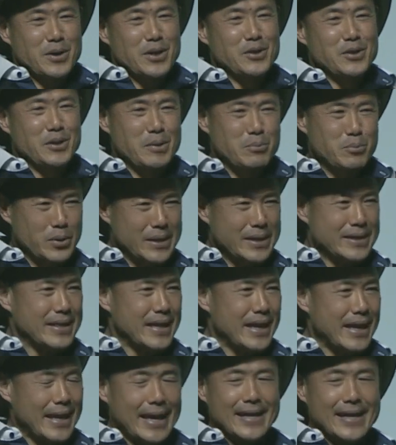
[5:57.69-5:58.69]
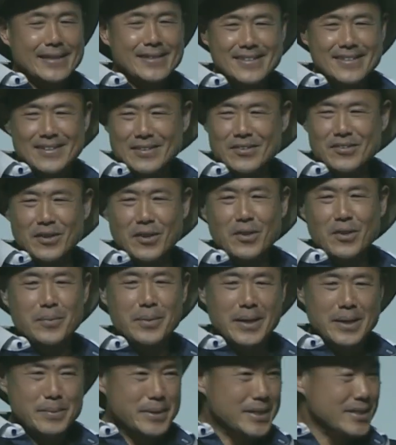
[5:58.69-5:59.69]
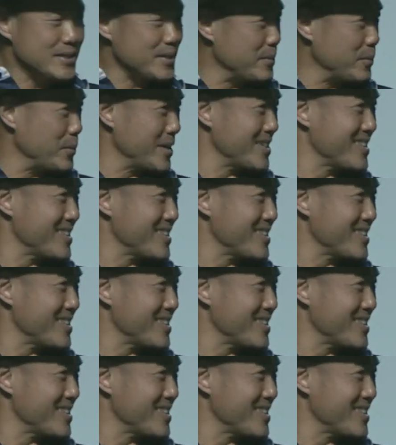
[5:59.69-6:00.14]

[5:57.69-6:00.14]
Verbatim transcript: do? You breed the cats and you sell the babies. And what is,